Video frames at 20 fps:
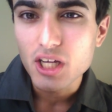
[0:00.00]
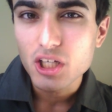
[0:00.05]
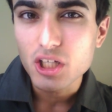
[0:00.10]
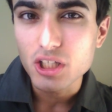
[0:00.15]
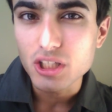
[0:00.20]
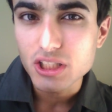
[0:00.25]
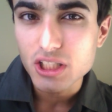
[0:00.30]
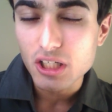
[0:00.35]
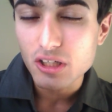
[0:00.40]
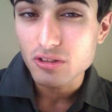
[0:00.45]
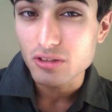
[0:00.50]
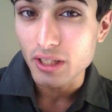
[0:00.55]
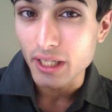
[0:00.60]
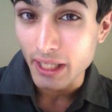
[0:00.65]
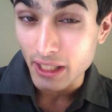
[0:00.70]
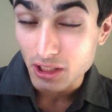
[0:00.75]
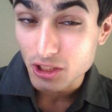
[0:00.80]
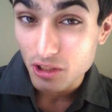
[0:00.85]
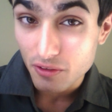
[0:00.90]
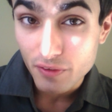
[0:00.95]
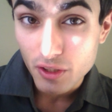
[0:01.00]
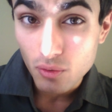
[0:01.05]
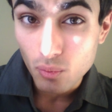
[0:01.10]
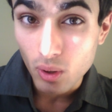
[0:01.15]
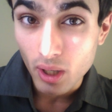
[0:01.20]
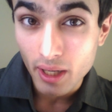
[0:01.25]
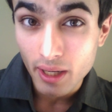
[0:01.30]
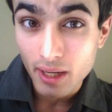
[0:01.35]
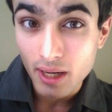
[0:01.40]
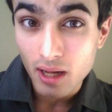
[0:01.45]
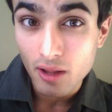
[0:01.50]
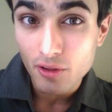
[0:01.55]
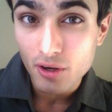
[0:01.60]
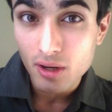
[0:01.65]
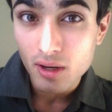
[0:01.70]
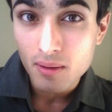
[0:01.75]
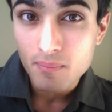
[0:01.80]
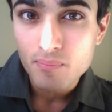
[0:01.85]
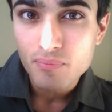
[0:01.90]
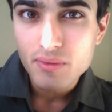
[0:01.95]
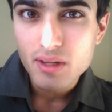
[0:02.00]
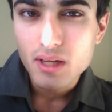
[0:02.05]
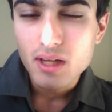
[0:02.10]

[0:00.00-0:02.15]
continue to interview one another,